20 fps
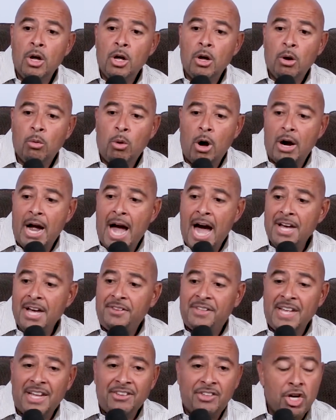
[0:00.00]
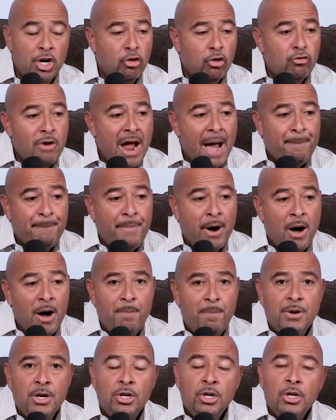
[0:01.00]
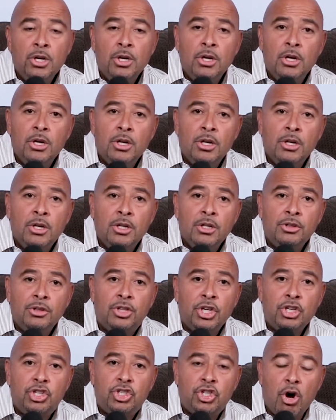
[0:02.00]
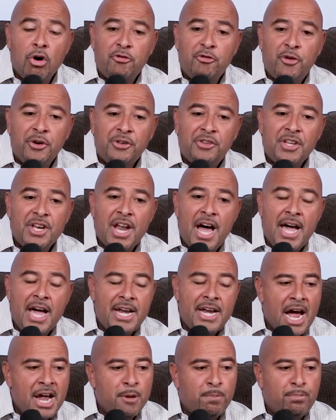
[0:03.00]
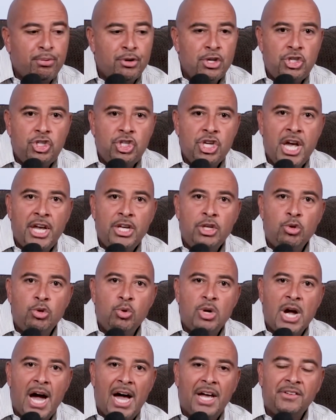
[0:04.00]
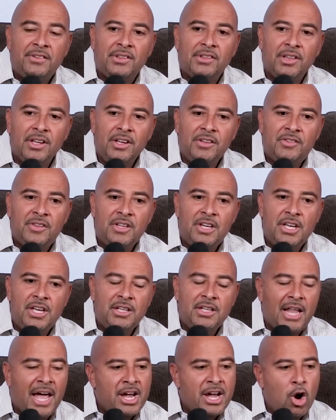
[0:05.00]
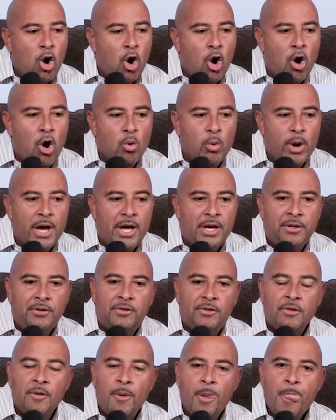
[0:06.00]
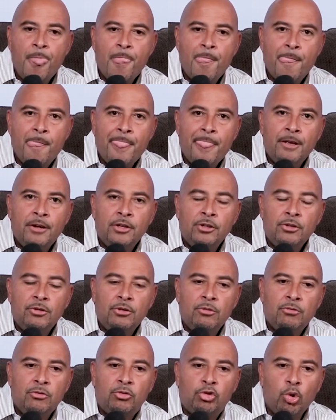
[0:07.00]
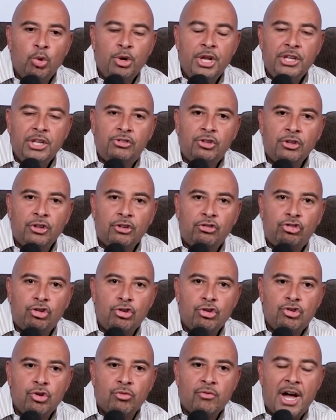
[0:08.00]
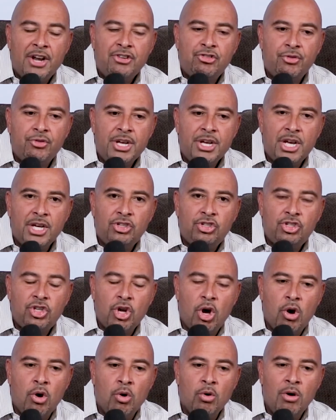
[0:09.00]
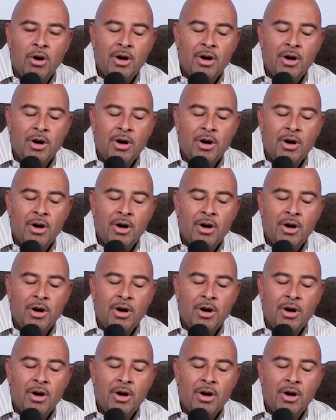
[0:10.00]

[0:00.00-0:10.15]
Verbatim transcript: Well, guys, that's going to wrap up the show for tonight. I appreciate you guys listening. Like always, tune in to the Sergio Rodriguez show.